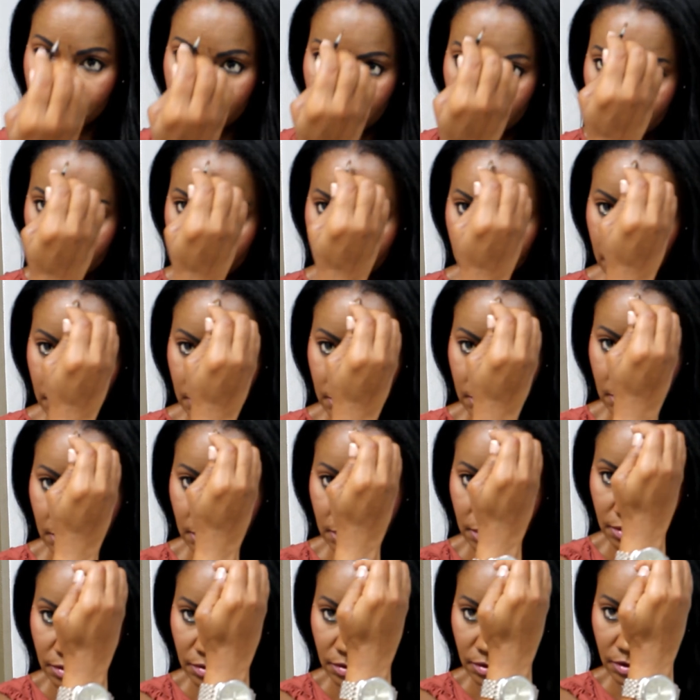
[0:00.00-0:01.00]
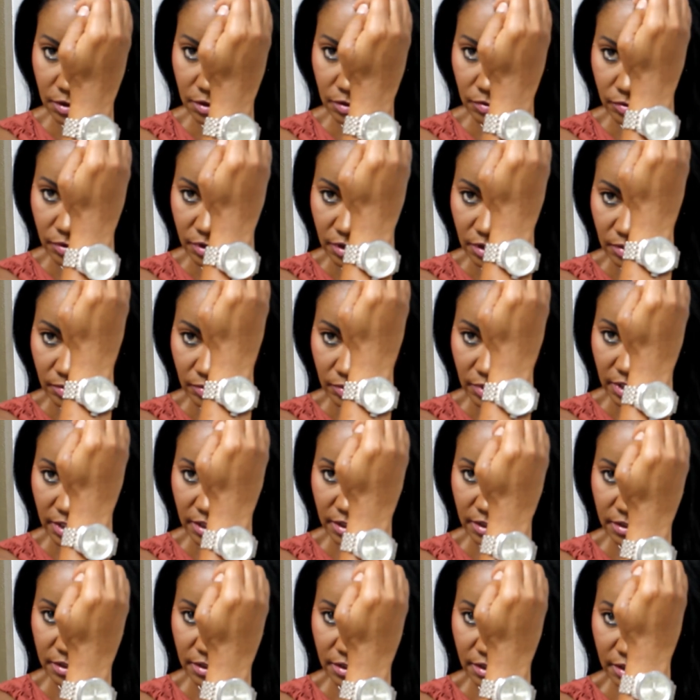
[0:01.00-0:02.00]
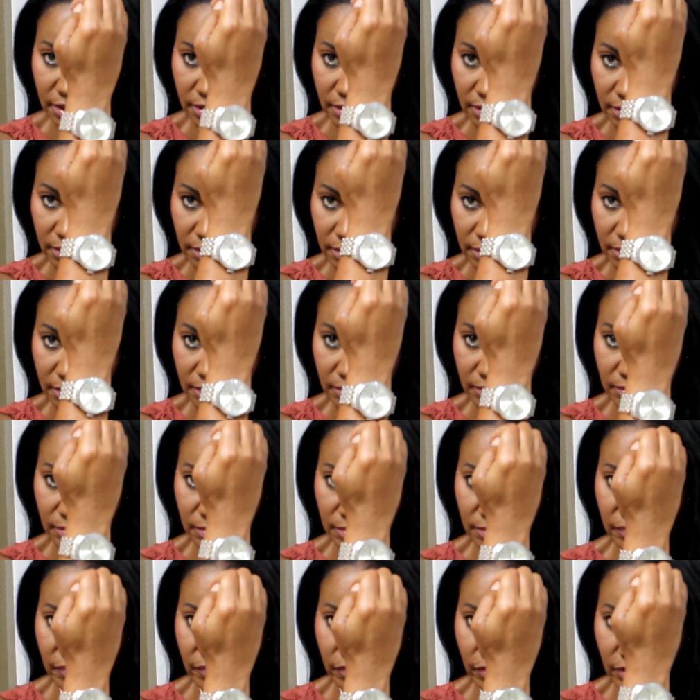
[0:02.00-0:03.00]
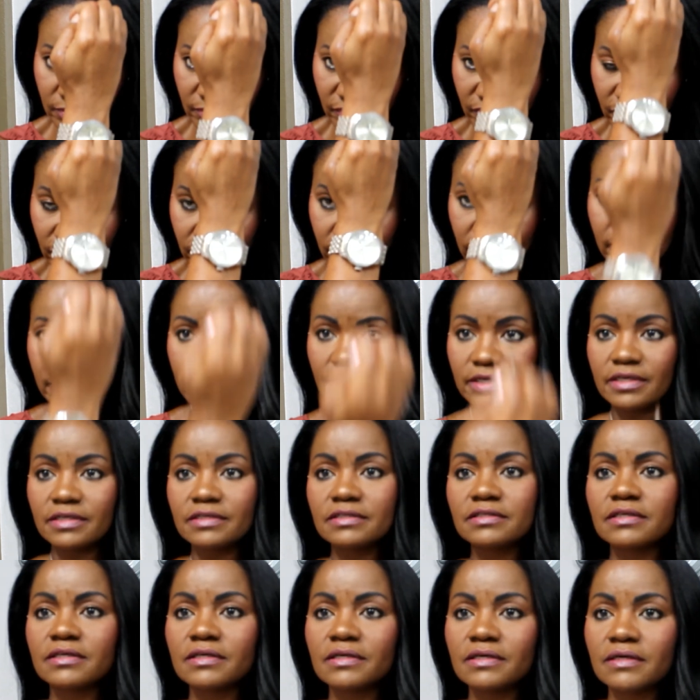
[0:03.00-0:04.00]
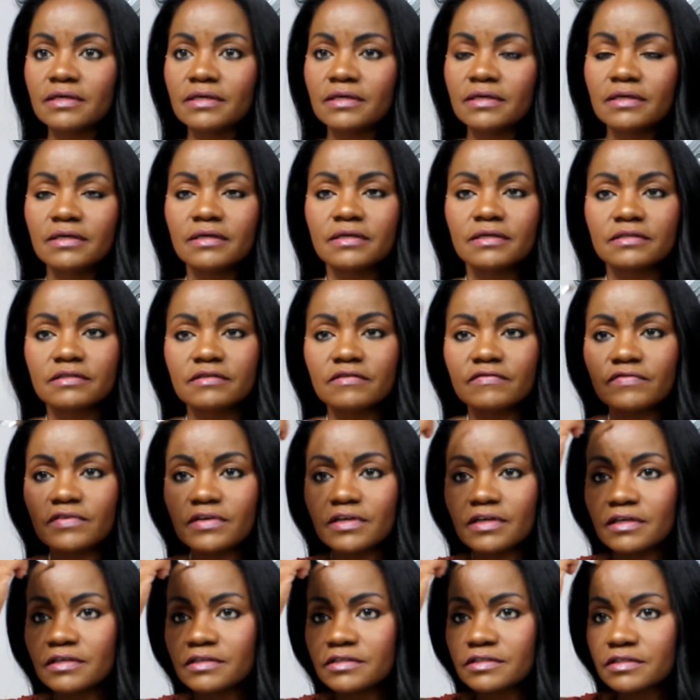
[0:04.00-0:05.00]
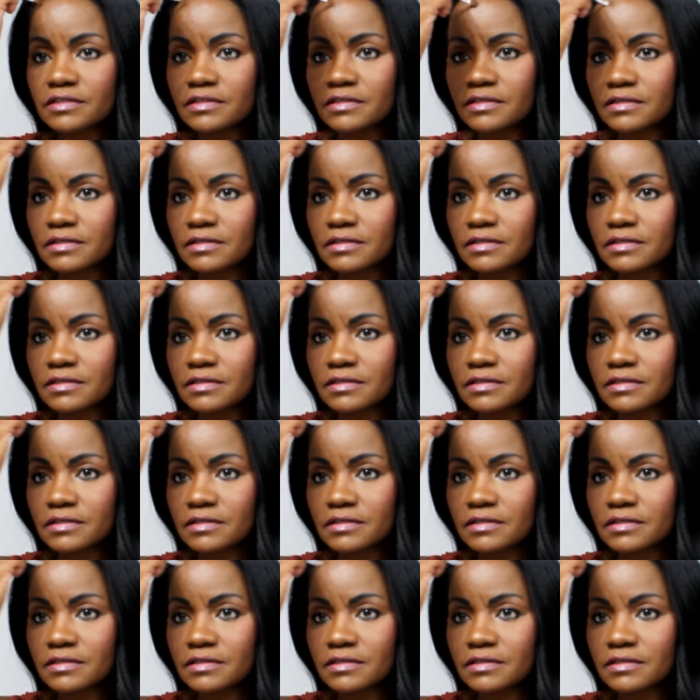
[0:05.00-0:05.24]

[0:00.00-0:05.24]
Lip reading: So I'm just gonna run them right in together from forehead to finish.